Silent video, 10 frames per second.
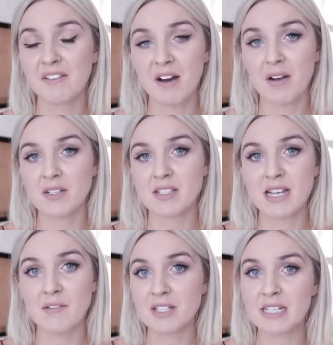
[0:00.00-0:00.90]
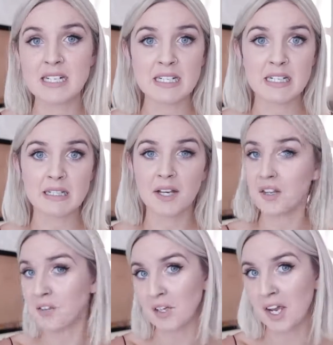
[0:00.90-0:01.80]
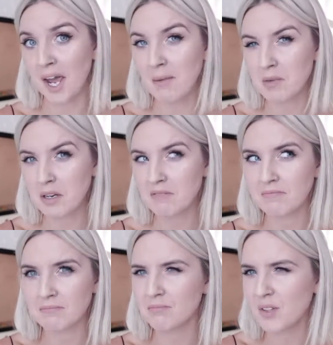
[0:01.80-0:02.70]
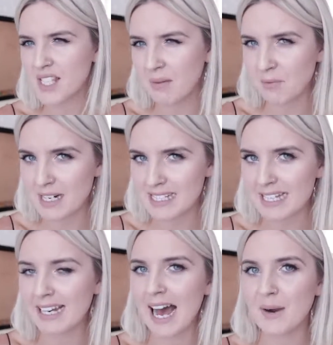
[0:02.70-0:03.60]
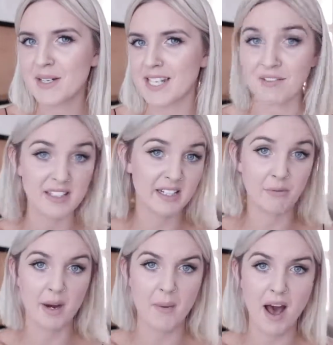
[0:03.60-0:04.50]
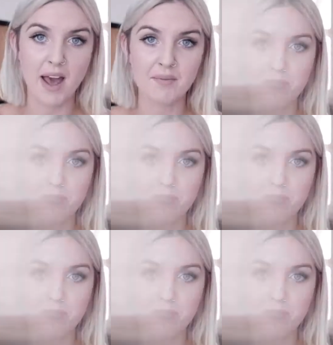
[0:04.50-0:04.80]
If I was ever to need another vlogging camera, for some reason, I would definitely rebuy.